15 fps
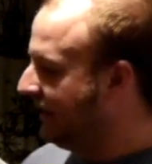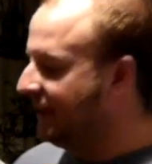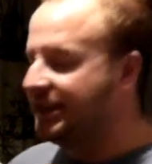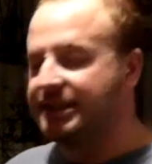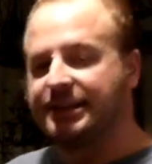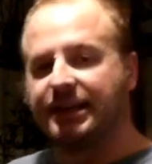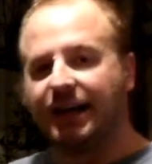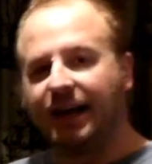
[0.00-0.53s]

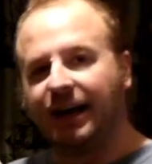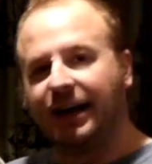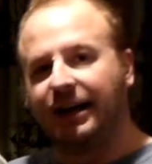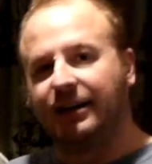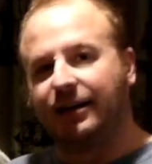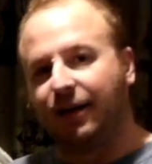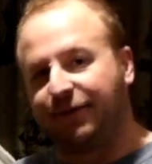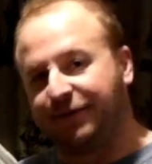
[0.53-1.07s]
is
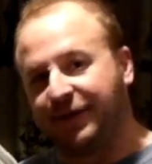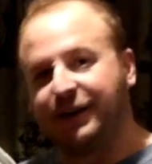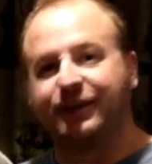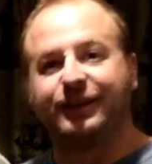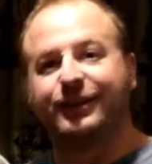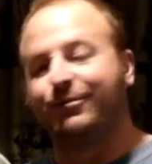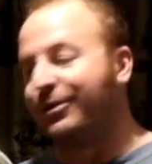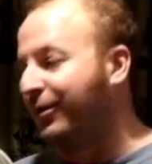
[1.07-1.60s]
a
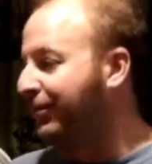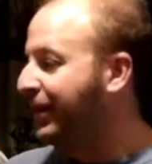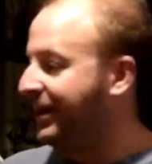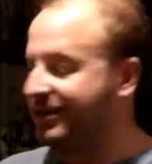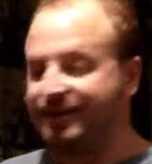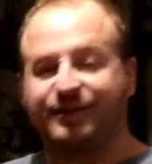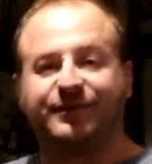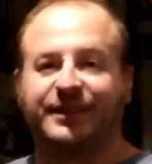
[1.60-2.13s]
fairly
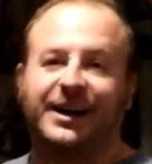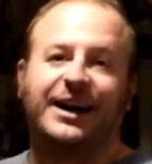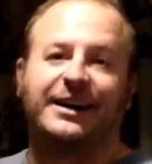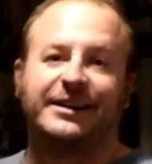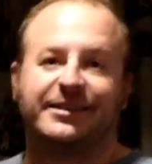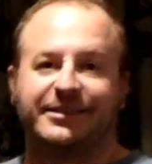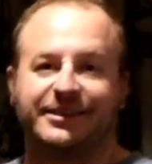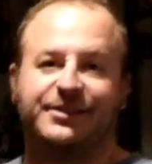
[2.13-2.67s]
robust
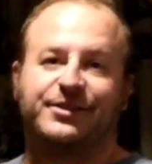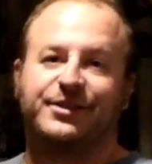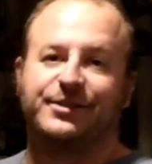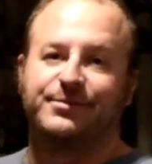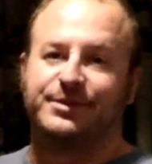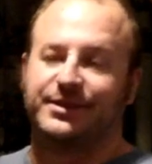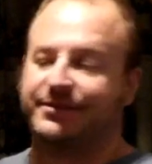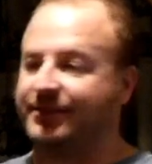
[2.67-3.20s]
flyer in
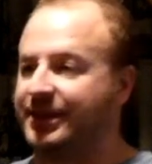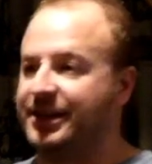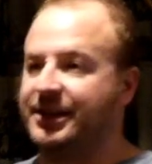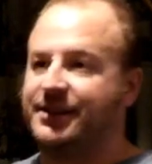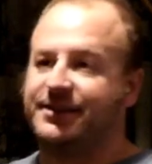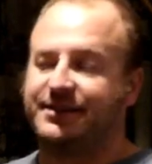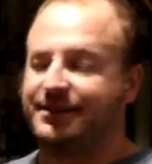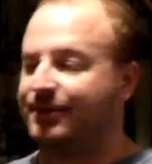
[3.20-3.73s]
terms of
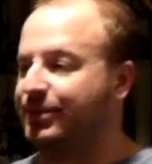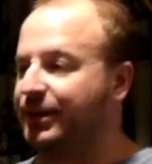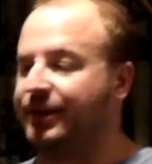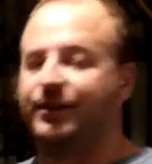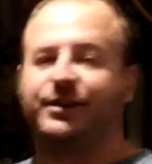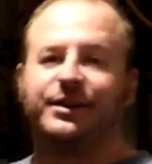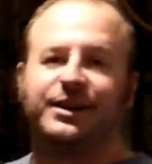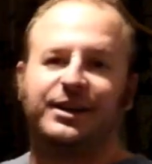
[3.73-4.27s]

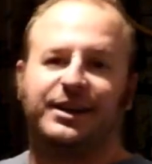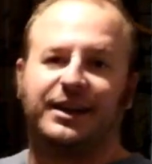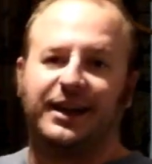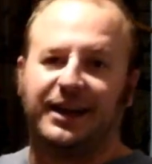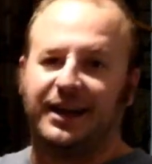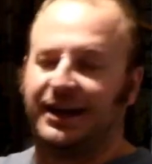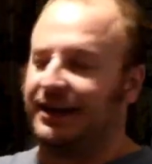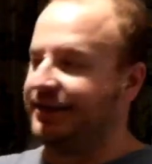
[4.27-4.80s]
stability
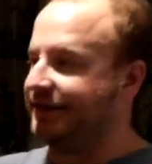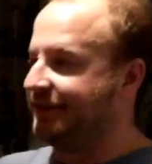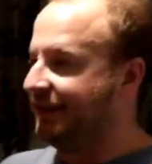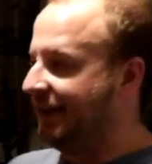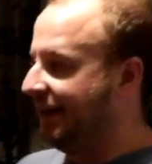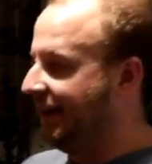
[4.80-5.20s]
and